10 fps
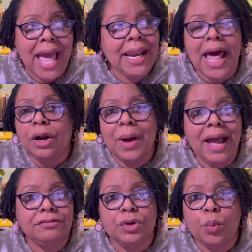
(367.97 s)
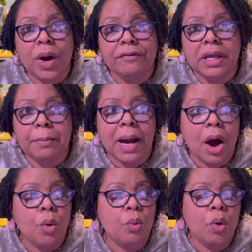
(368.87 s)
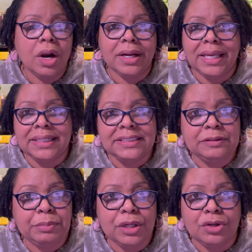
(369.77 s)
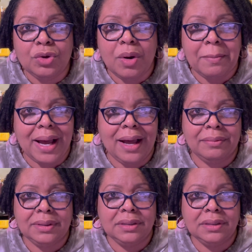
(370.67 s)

and I don't have to worry about water getting spilled on my